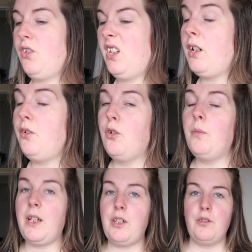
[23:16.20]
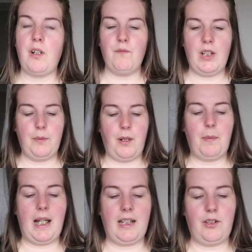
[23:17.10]
they normally do come really well
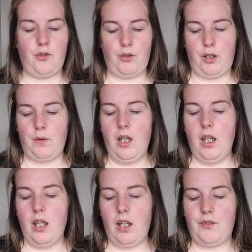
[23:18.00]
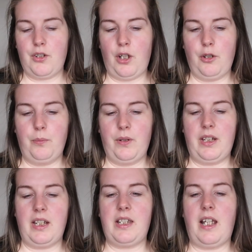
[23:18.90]
packaged, although I've just opened
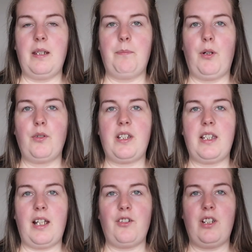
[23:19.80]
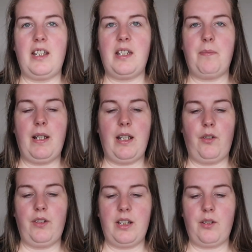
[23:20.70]
this and the box is actually split
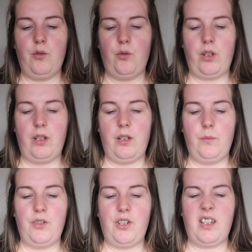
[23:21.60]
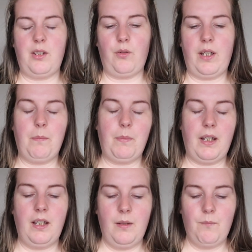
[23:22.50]
on this corner, which is annoying,
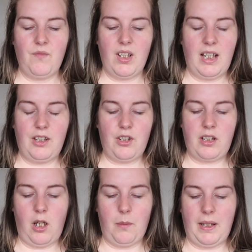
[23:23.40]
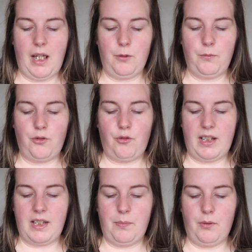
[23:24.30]
but it just can't be helped to
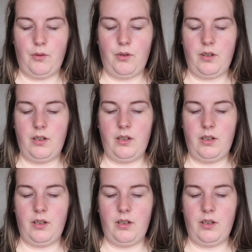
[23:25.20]
transport.